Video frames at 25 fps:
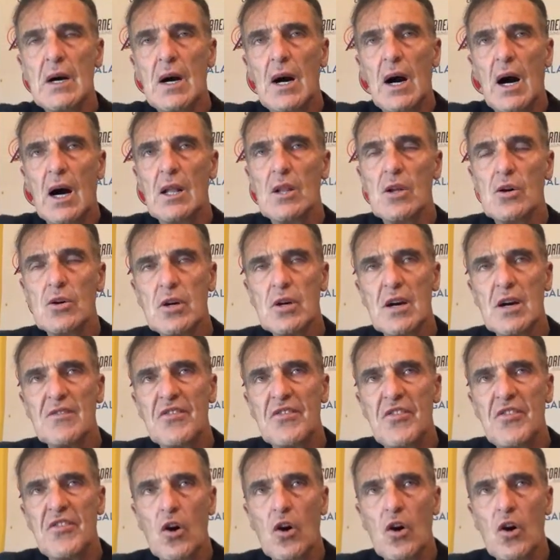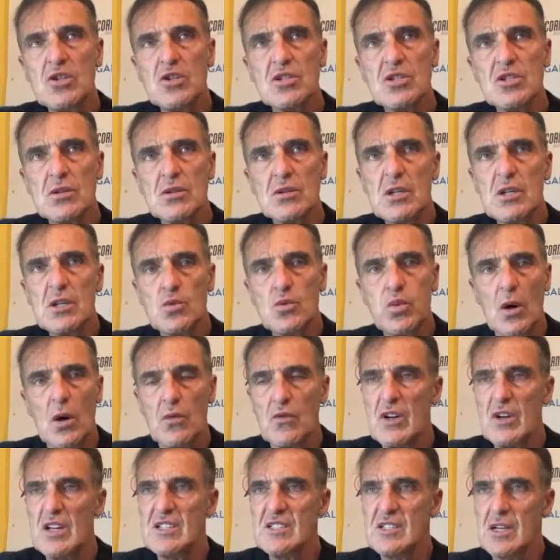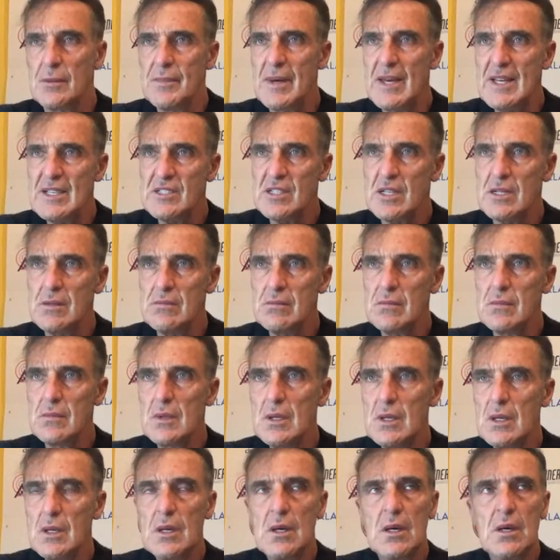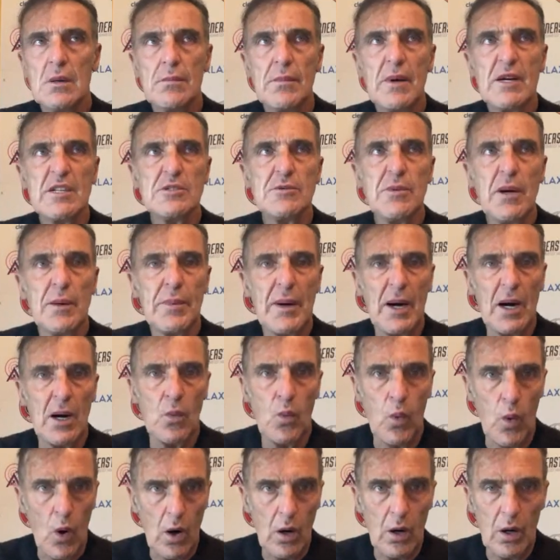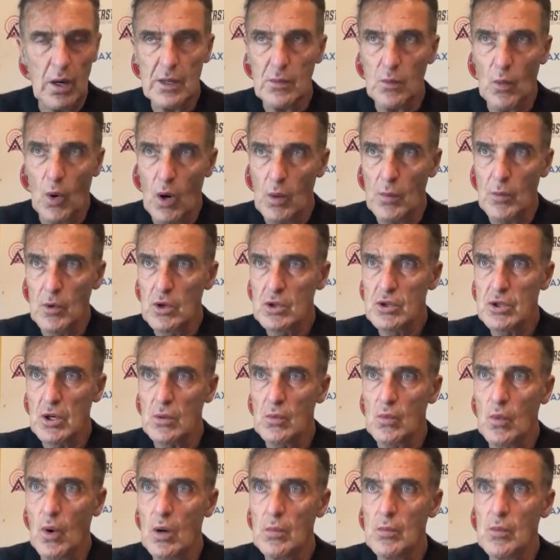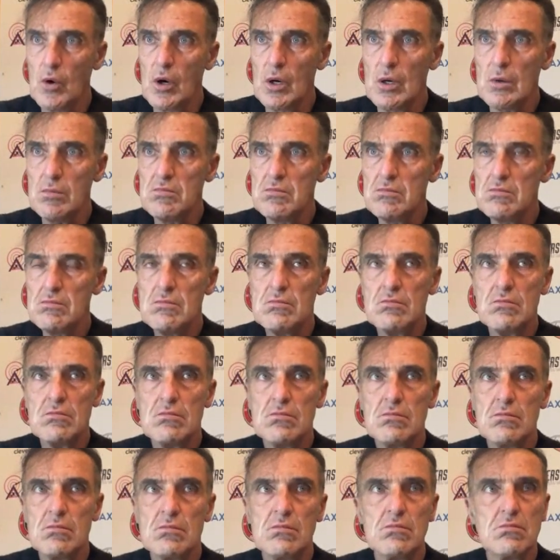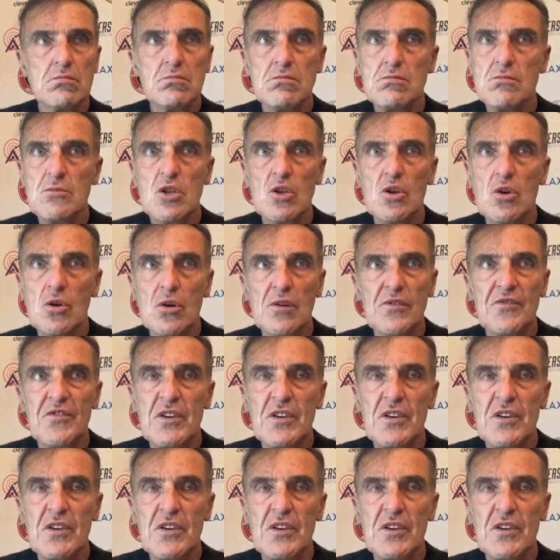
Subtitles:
Foz. His work rate's amazing. Reminds me a bit of Watmore, Duncan Watmore. You know, if